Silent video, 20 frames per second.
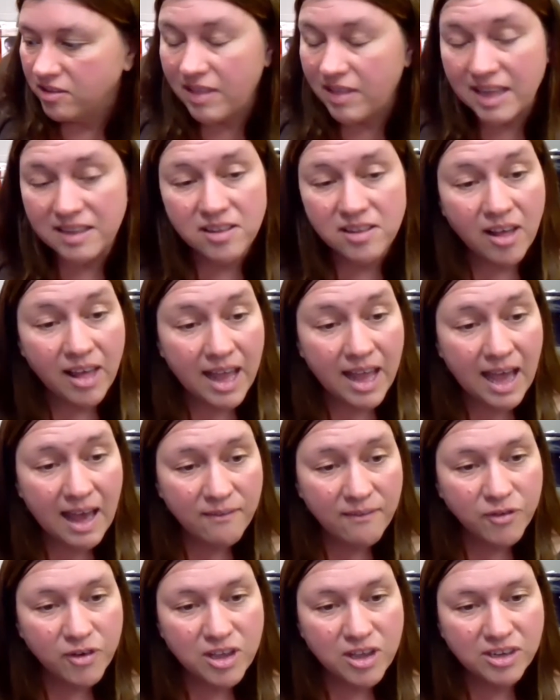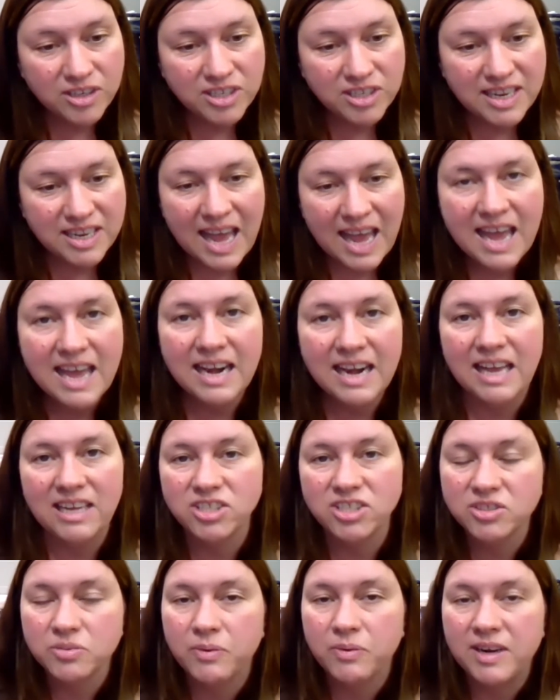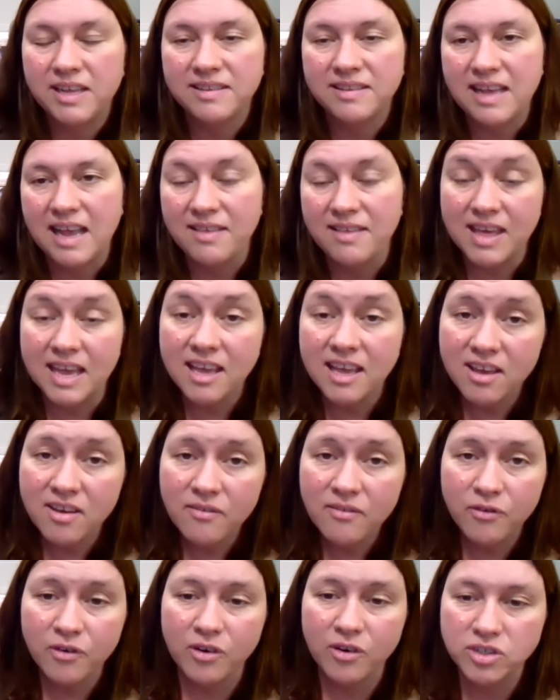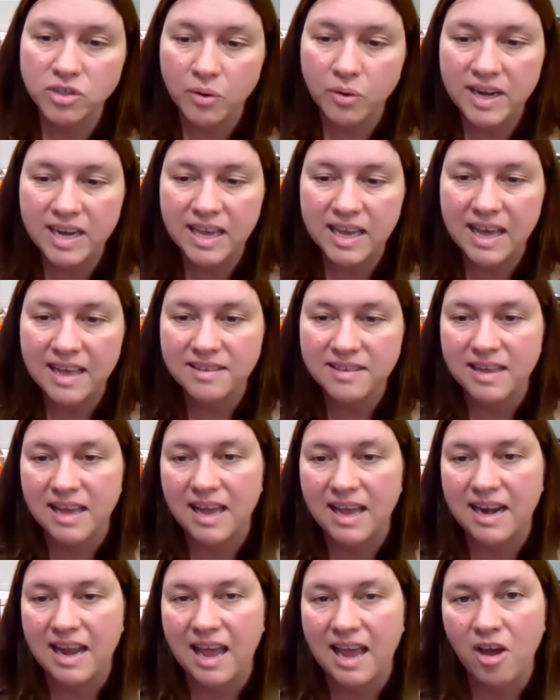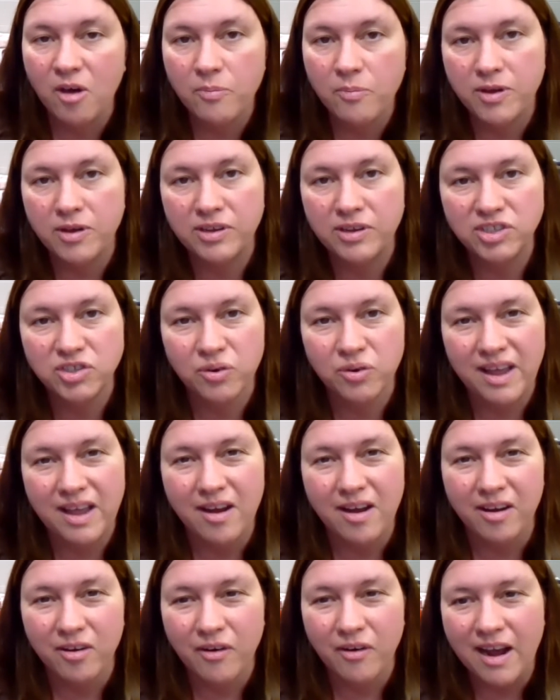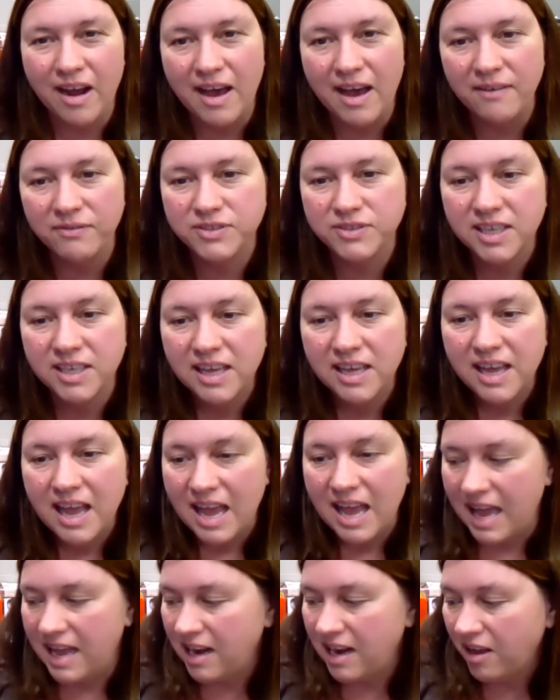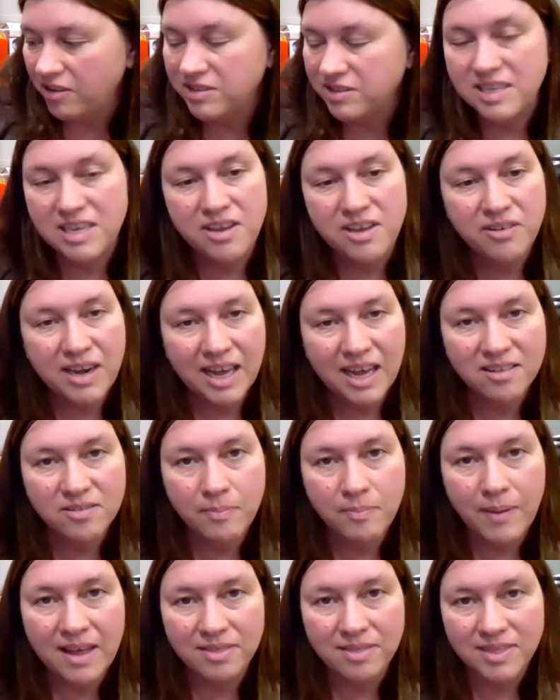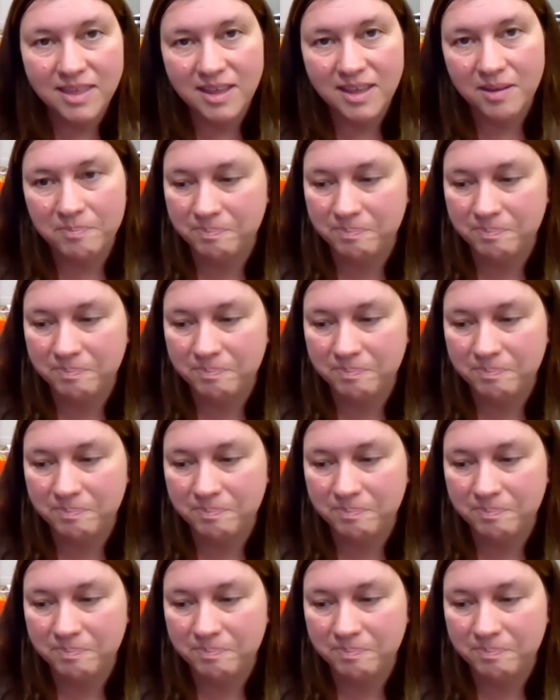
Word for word: So that's all I have for you today, and I just want to say thank you for joining us, and I hope you enjoy our craft, and I'll see you next month.